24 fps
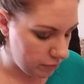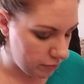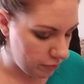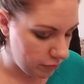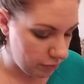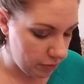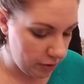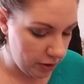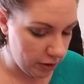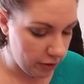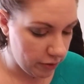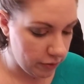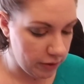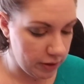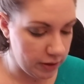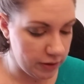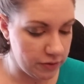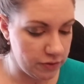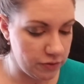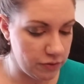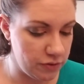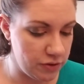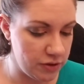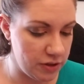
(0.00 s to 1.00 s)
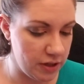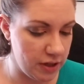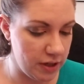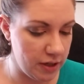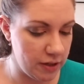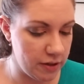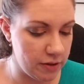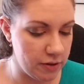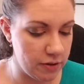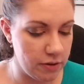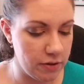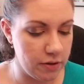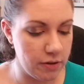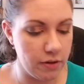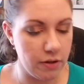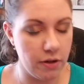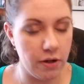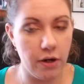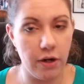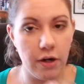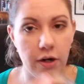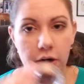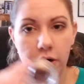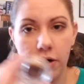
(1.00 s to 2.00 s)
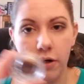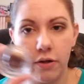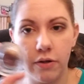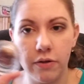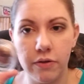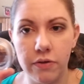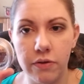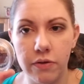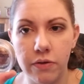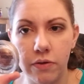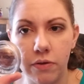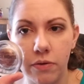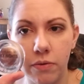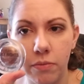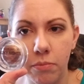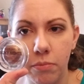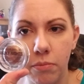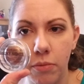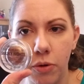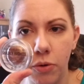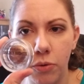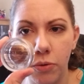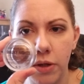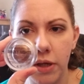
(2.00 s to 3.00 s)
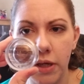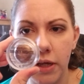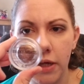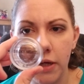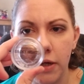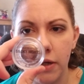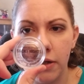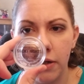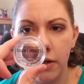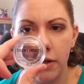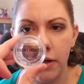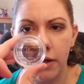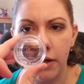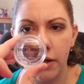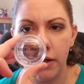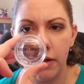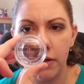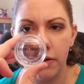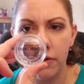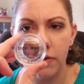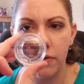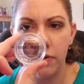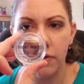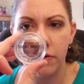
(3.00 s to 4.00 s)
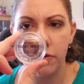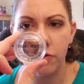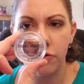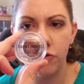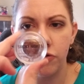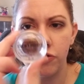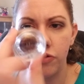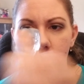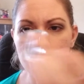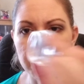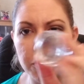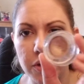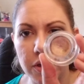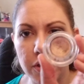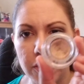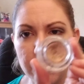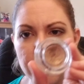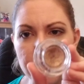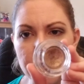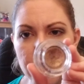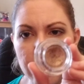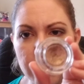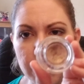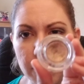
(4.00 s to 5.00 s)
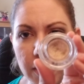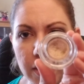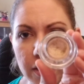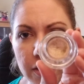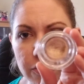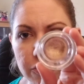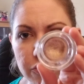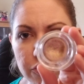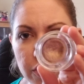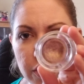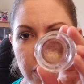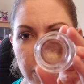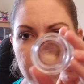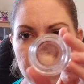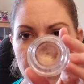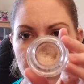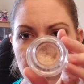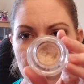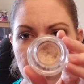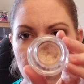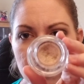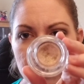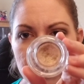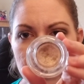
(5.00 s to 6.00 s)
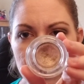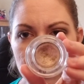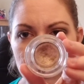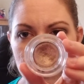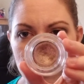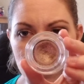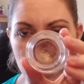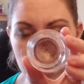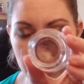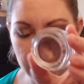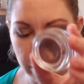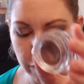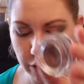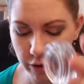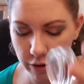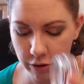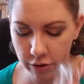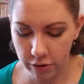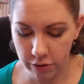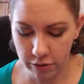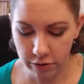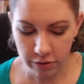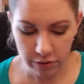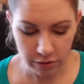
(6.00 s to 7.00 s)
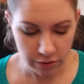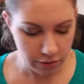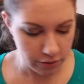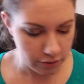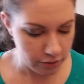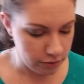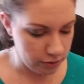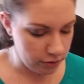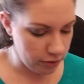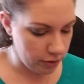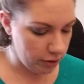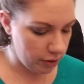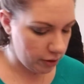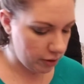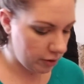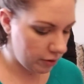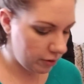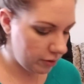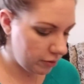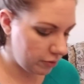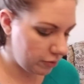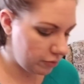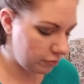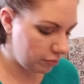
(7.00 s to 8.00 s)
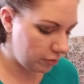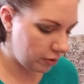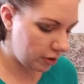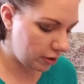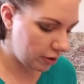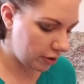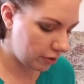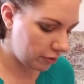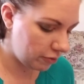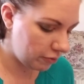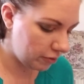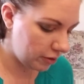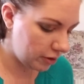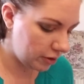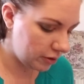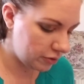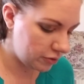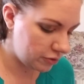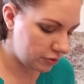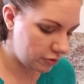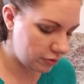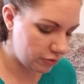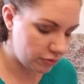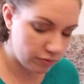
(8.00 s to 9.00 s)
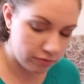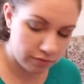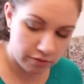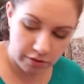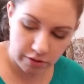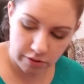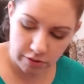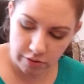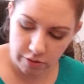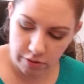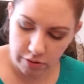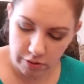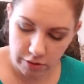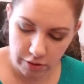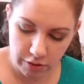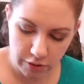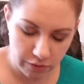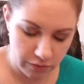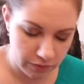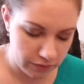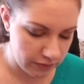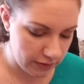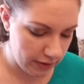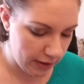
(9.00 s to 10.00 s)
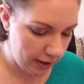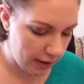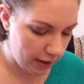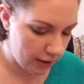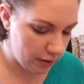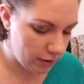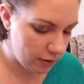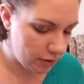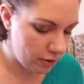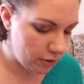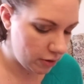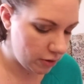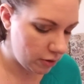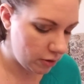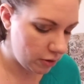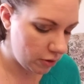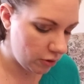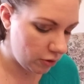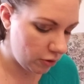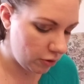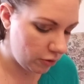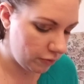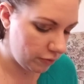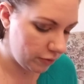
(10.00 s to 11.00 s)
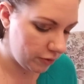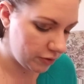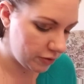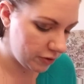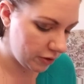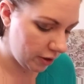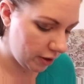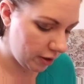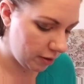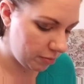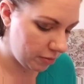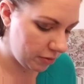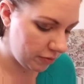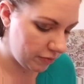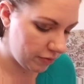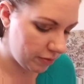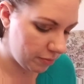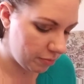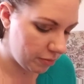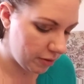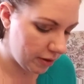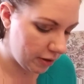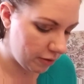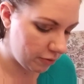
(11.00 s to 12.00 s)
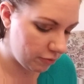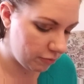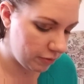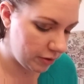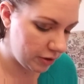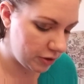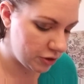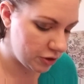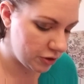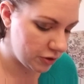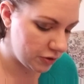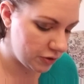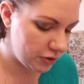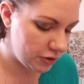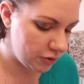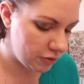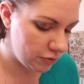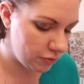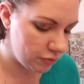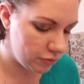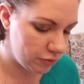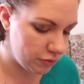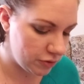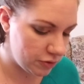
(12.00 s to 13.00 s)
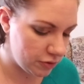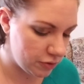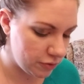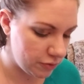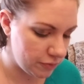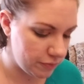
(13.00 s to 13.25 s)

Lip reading: we are going to take our Smoky Nights Shimmering Cream eyeshadow. It's a little bit darker, and we are going to use that over top of the brown we just used.